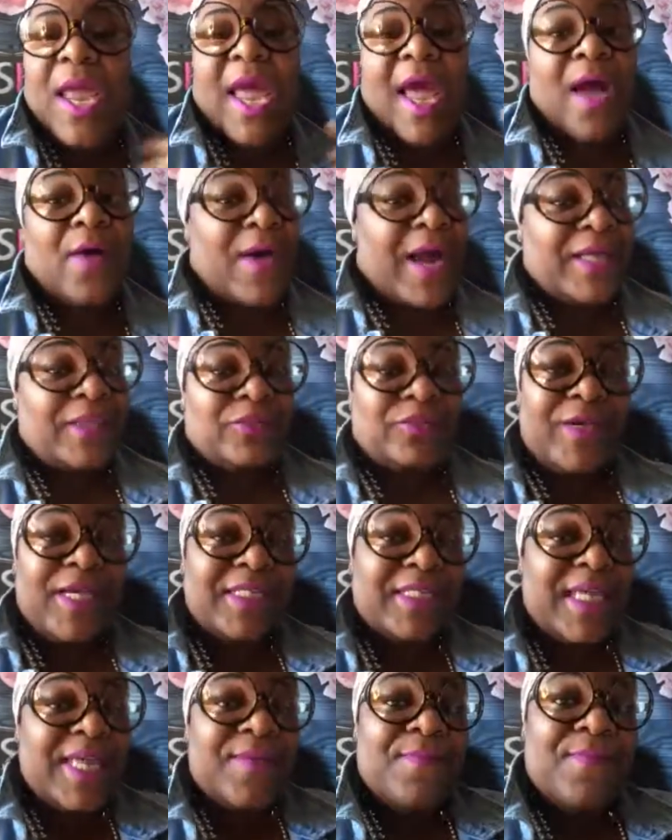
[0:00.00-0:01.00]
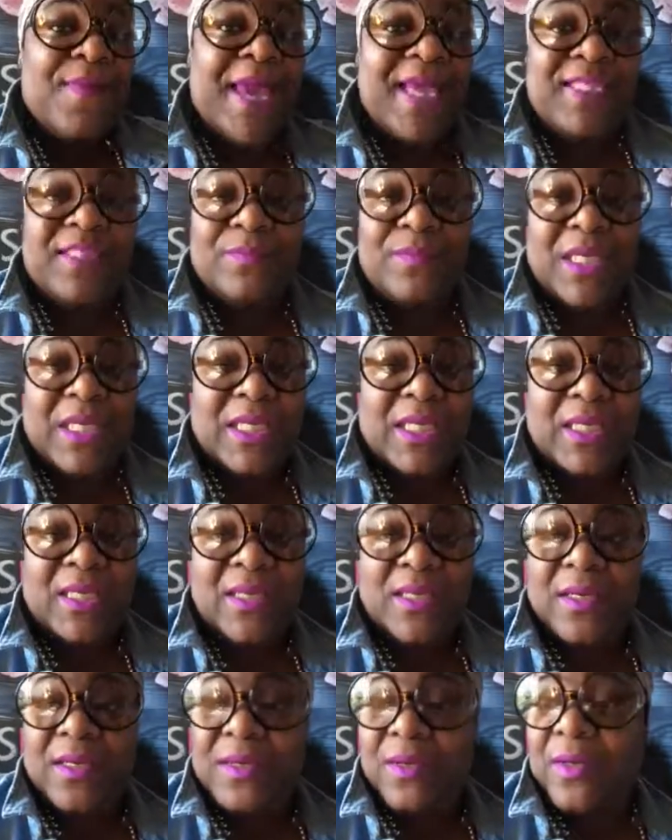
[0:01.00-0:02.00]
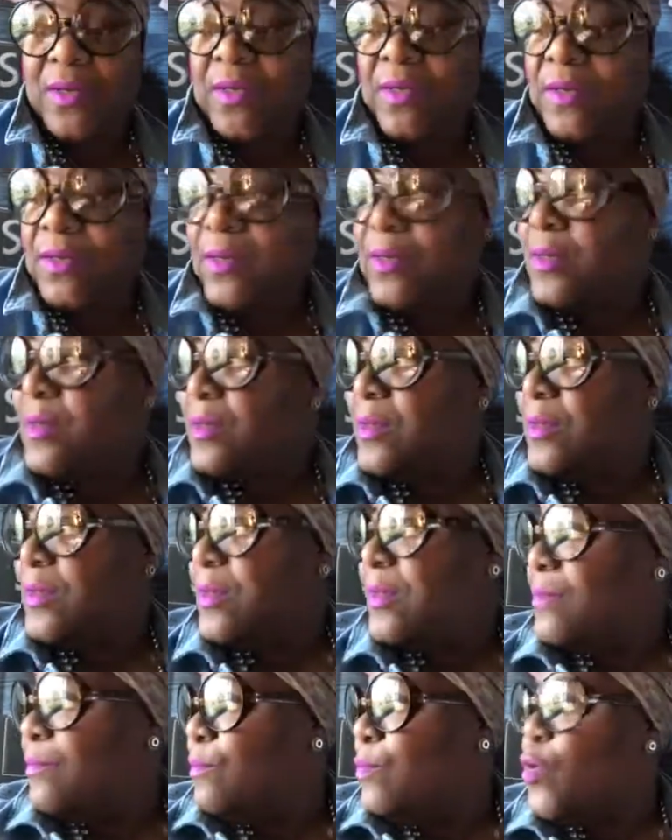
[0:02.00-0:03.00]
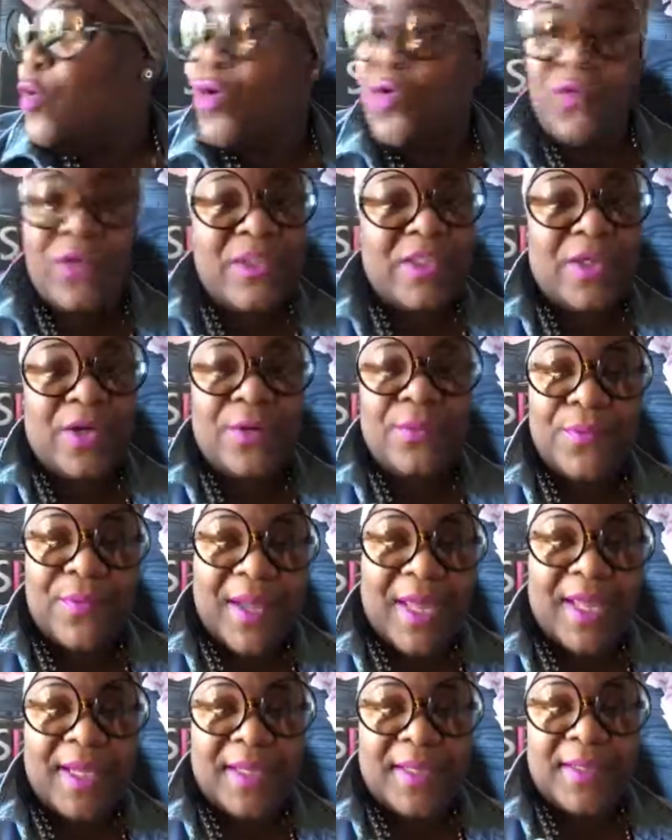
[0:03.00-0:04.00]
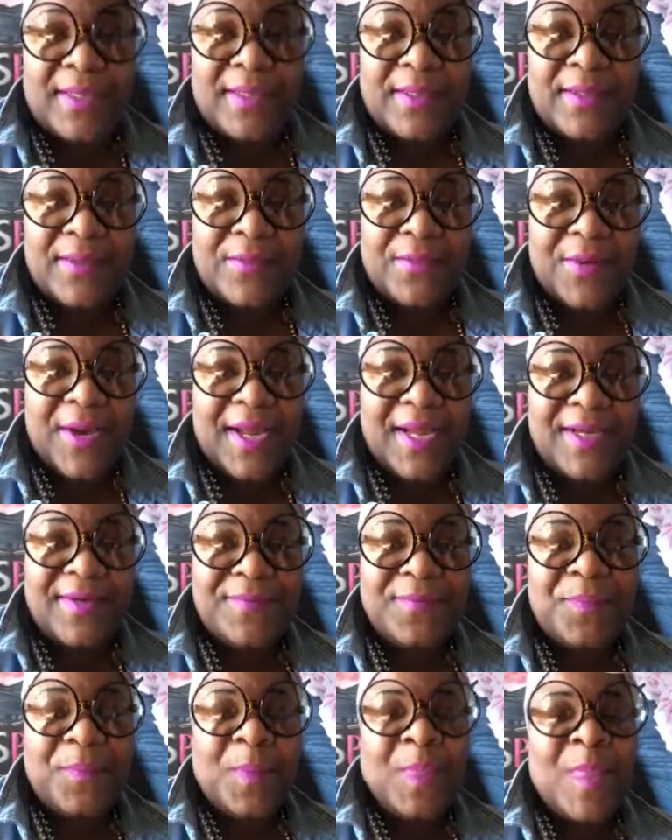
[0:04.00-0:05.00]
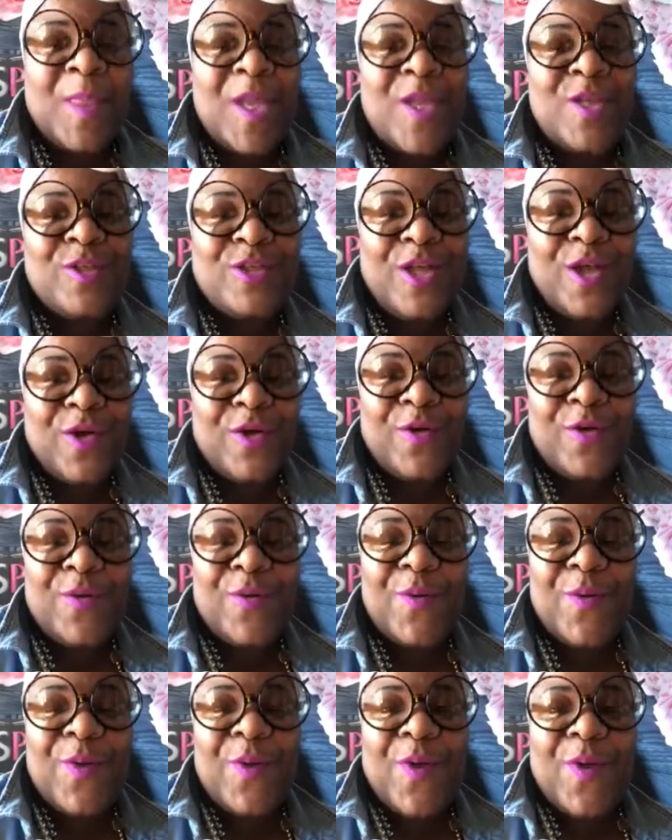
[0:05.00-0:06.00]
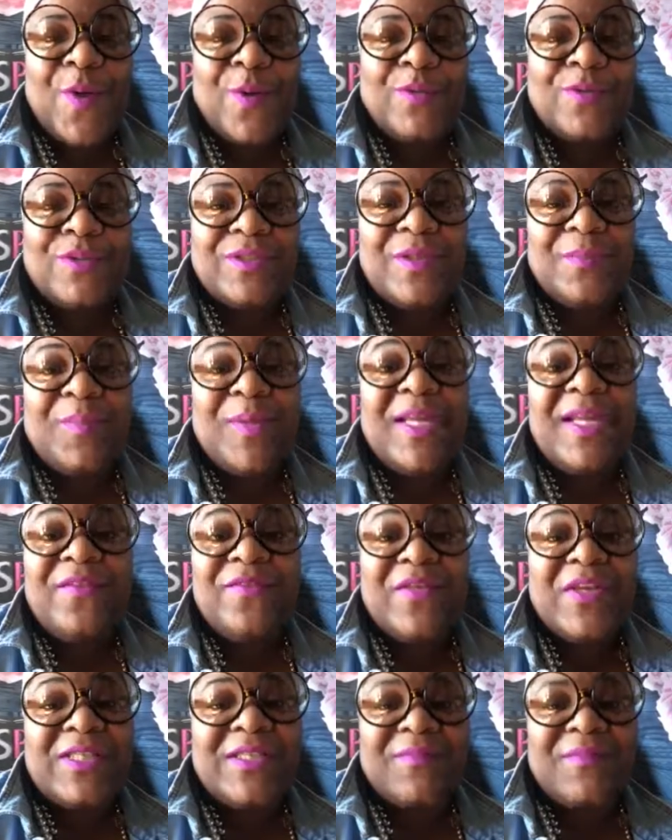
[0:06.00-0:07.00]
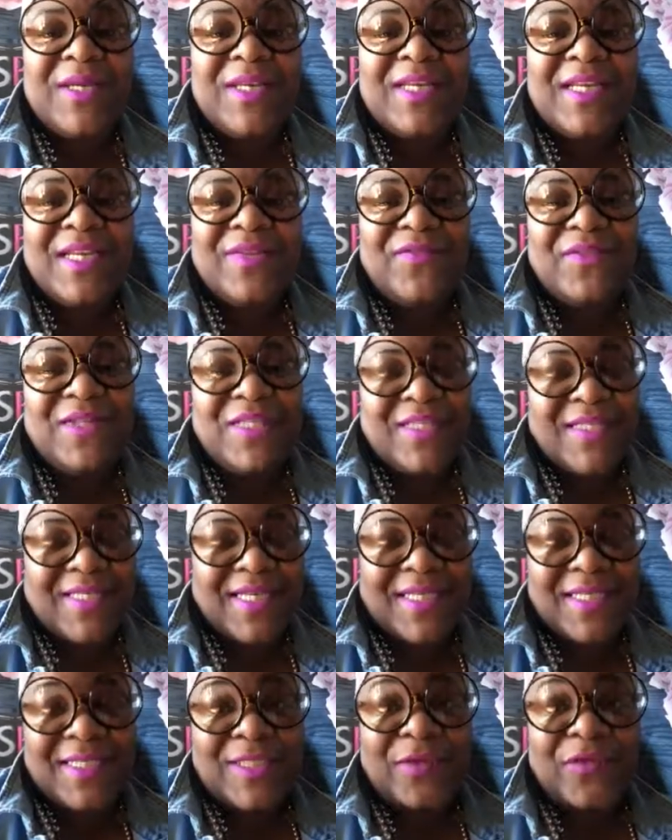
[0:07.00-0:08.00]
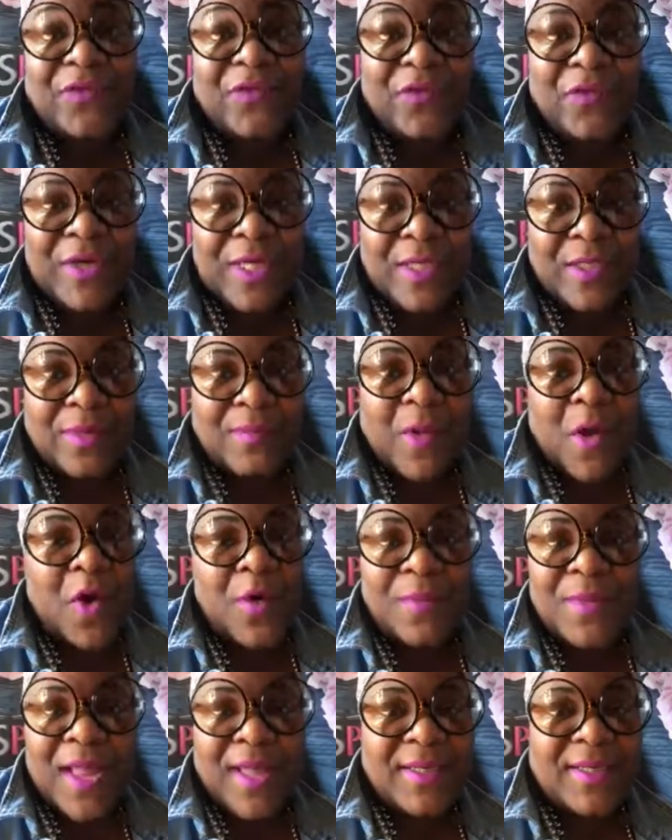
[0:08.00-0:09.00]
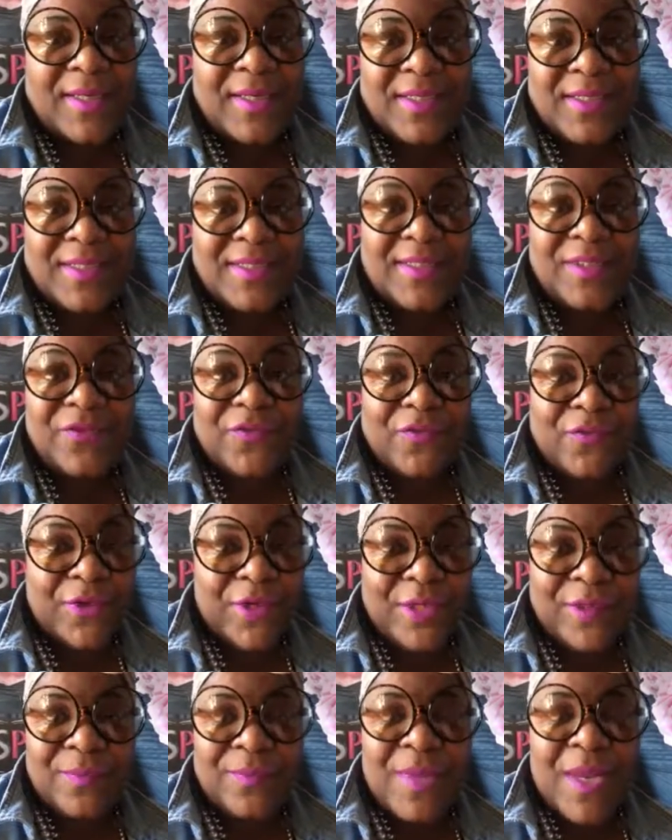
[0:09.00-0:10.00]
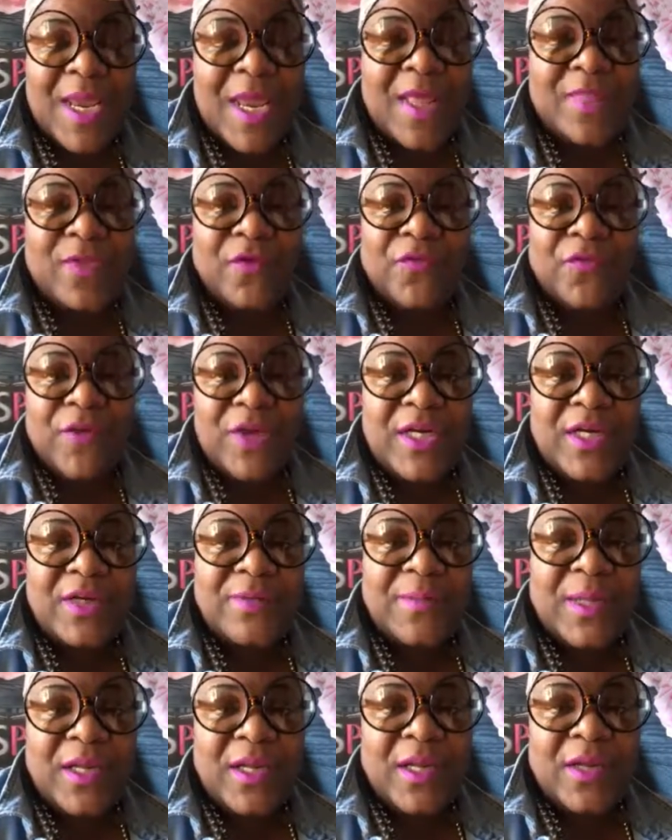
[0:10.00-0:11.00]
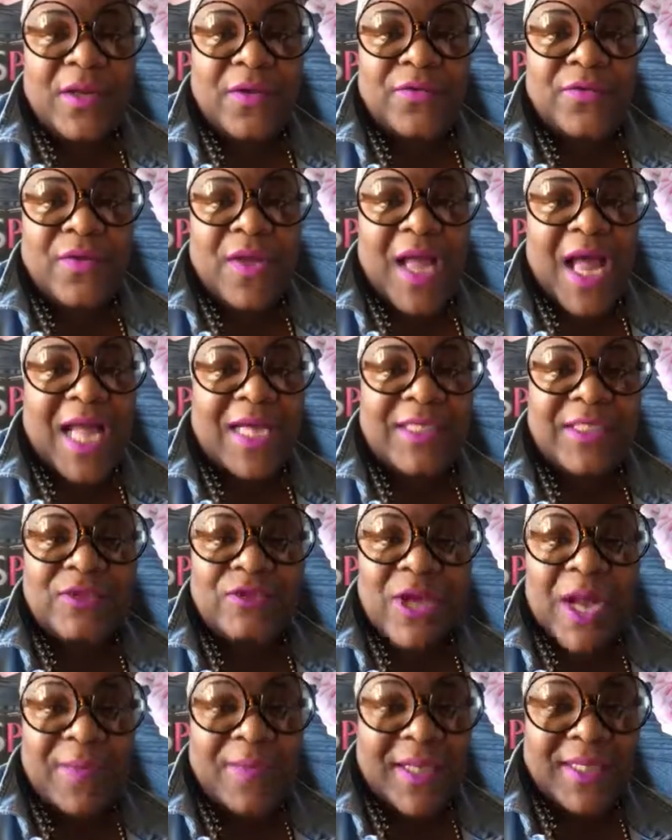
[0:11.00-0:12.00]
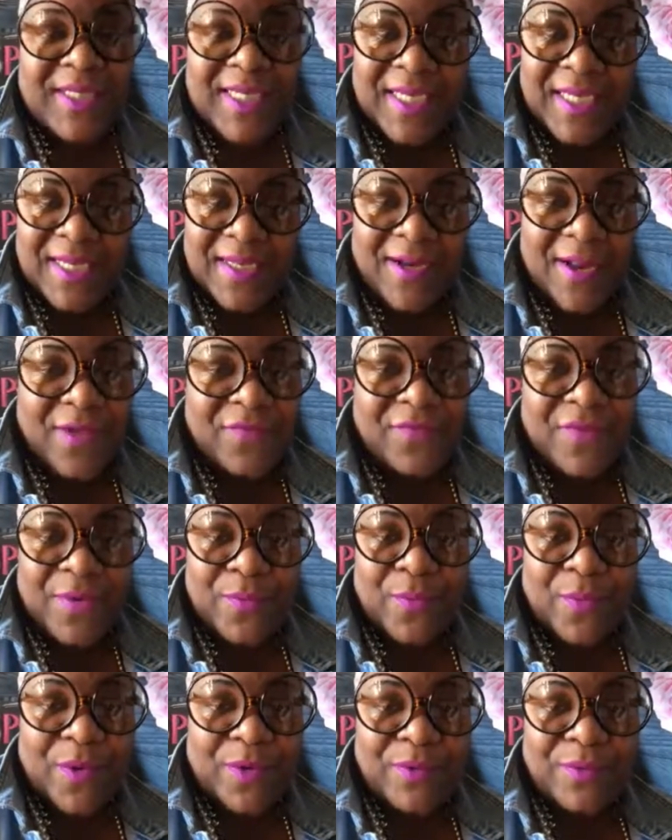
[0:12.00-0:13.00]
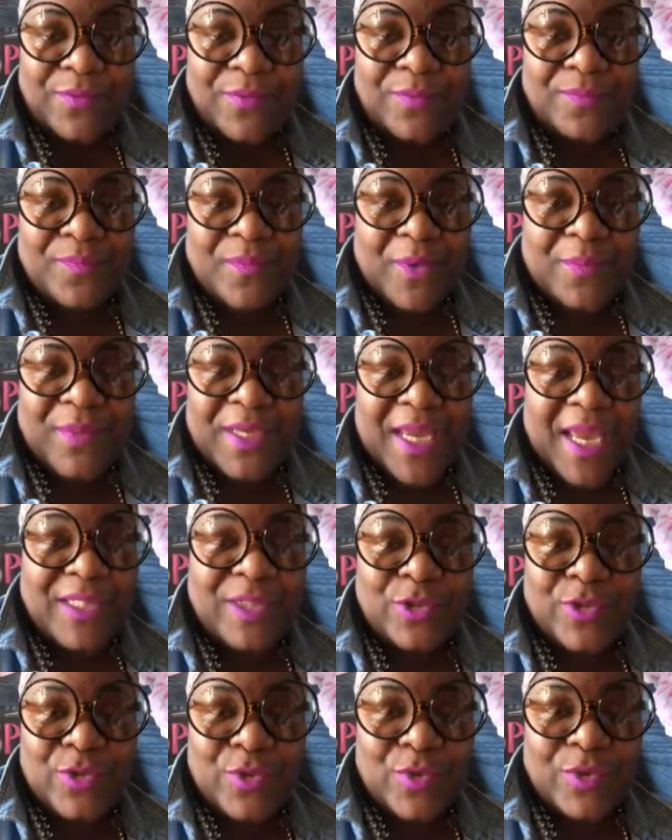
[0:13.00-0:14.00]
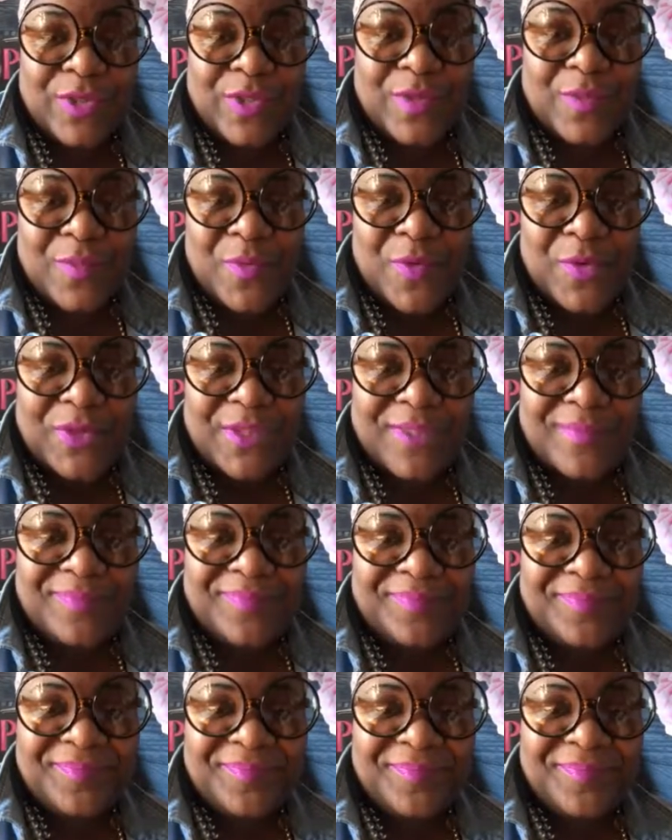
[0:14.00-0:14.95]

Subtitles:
how I dress, it makes me move a certain way, right? So the benefits of me leaving is this, the freedom. Oh my goodness, the freedom. The freedom of I can drop my kid off at school in the morning.